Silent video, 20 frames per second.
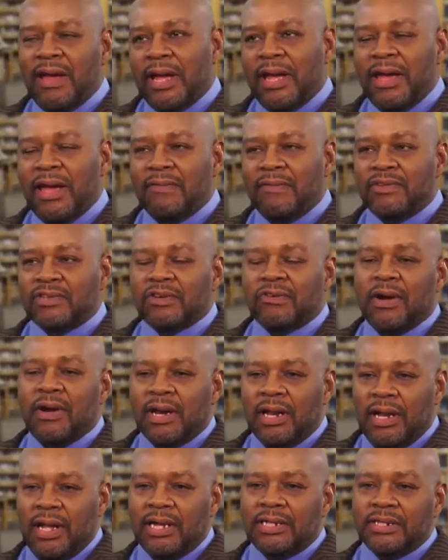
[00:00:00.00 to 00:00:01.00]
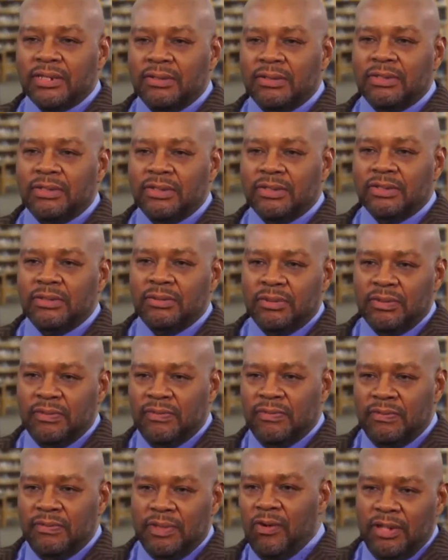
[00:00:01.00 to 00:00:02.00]
I have is chronological in terms
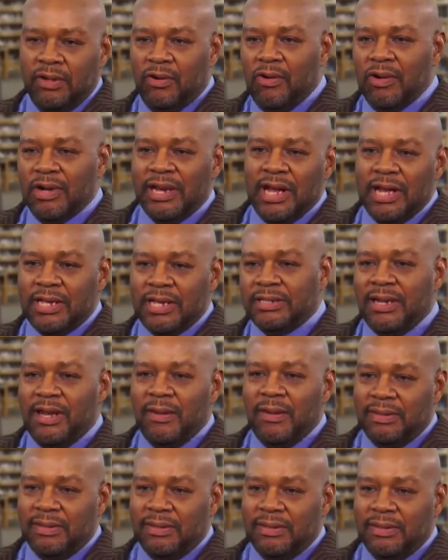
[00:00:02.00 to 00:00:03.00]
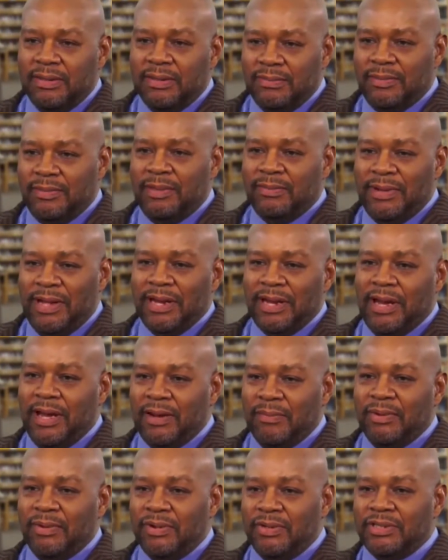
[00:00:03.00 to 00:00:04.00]
of the organized style because I'm that
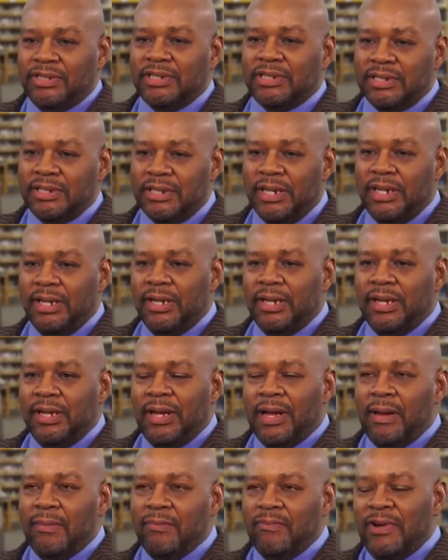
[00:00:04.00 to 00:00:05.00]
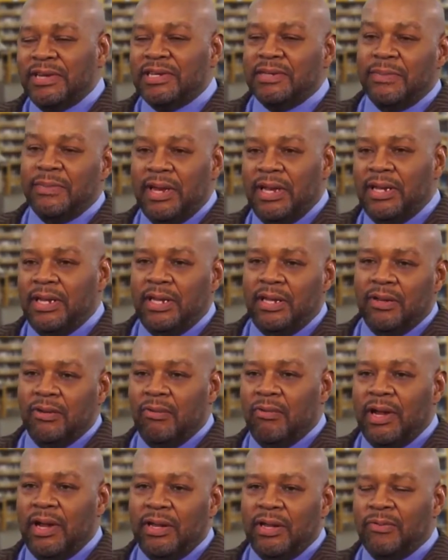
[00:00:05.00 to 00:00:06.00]
kind of person. I'm regimented in
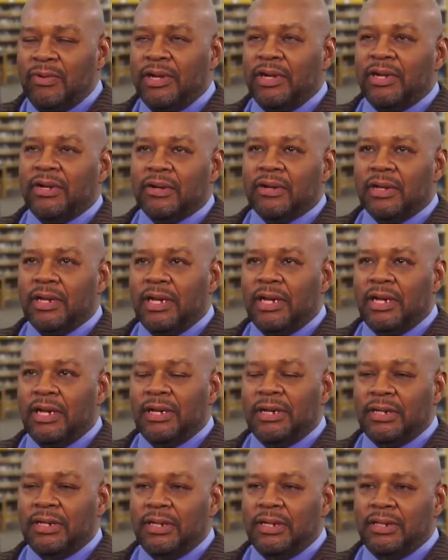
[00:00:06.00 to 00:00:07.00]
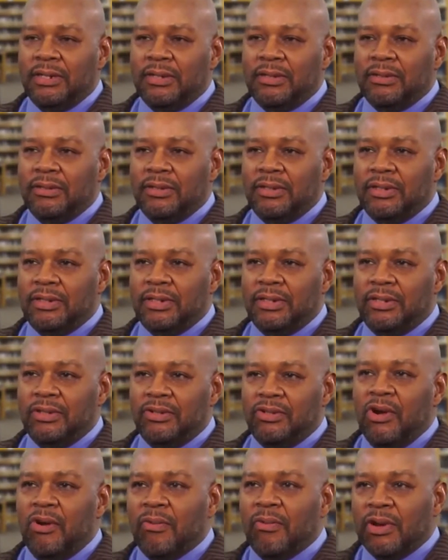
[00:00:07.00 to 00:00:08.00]
a way where
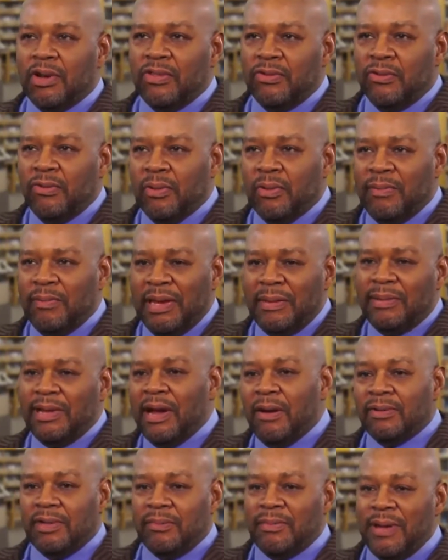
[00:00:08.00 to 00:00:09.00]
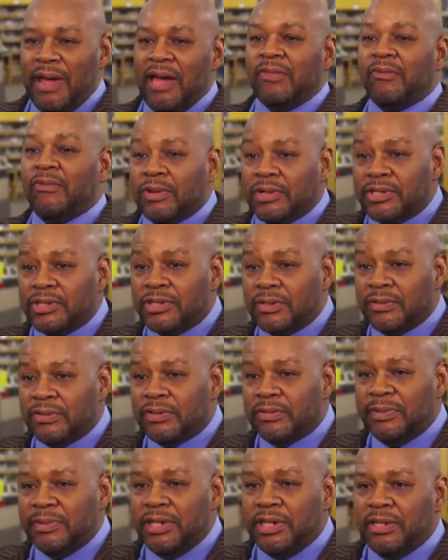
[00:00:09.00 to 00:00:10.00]
you don't want to throw the baby out with the bathwater, so to
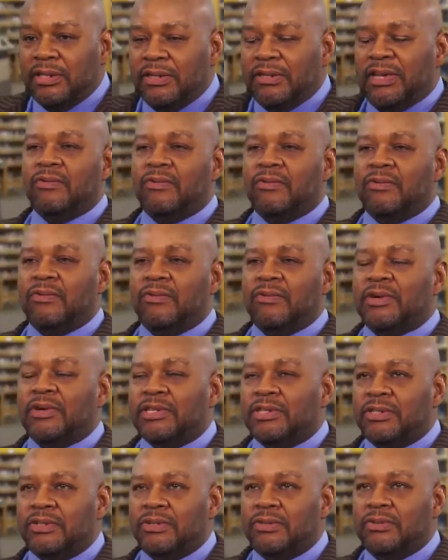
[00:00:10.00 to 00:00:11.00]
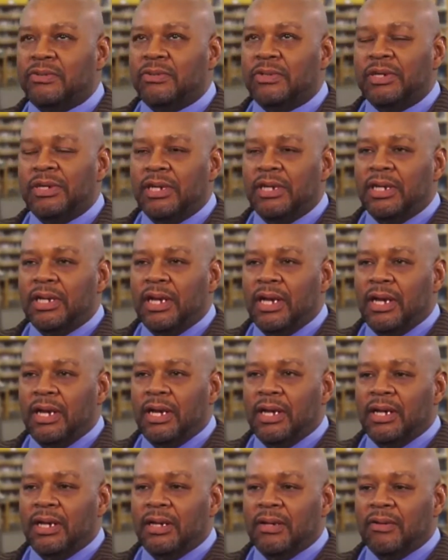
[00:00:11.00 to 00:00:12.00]
speak. You definitely want to
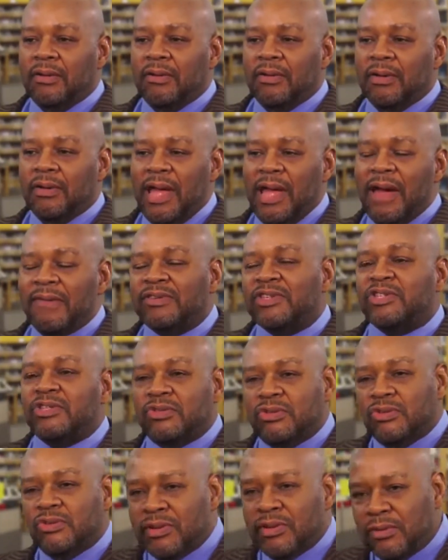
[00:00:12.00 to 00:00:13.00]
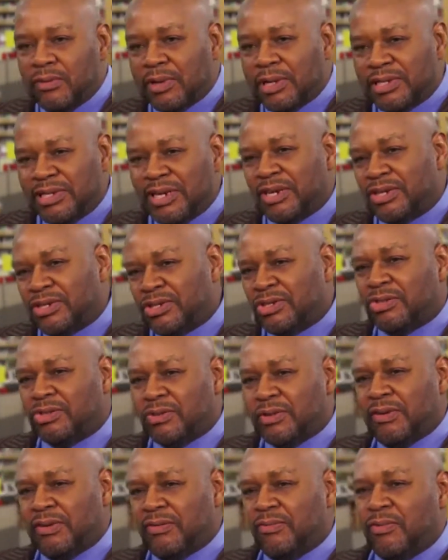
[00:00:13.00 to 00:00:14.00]
have a story. You want to tell a
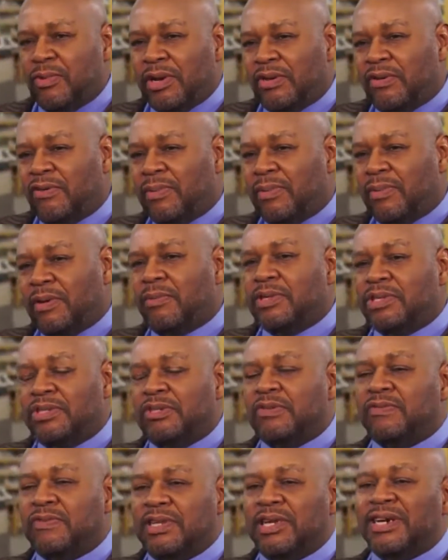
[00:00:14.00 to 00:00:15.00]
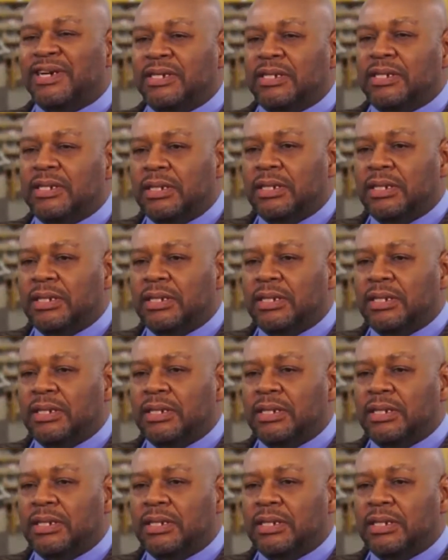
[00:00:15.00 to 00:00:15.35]
story of where you've been, what you've done.